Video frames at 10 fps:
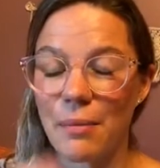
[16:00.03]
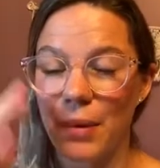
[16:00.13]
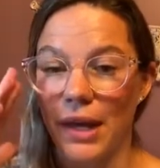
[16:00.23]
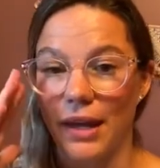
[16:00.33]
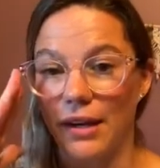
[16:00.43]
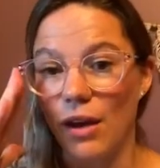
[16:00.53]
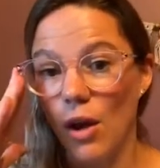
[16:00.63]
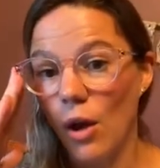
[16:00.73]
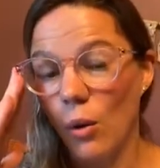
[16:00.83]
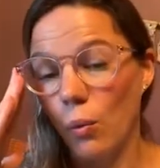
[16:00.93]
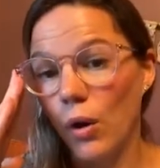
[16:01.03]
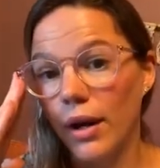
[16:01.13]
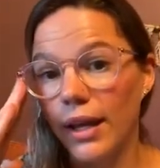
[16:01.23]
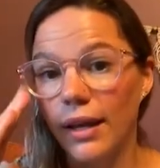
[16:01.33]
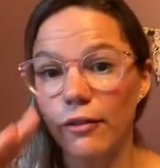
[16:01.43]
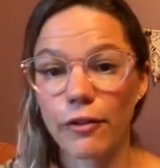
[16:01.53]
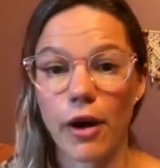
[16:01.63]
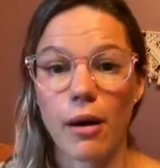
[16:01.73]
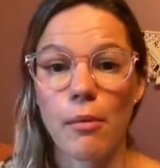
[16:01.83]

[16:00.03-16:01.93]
been working from